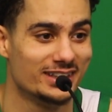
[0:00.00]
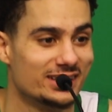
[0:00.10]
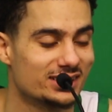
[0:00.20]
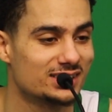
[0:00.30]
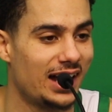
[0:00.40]

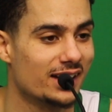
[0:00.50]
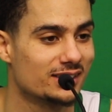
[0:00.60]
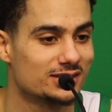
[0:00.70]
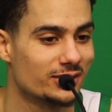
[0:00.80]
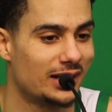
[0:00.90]
It's
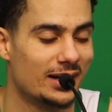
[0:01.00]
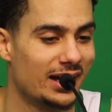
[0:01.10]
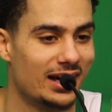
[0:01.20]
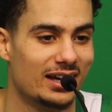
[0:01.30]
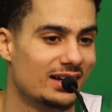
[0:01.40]
exciting. So,
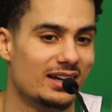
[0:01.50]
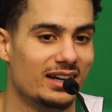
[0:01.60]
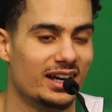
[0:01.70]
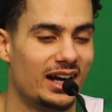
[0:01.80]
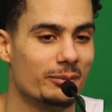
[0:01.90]

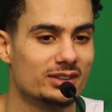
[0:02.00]
I've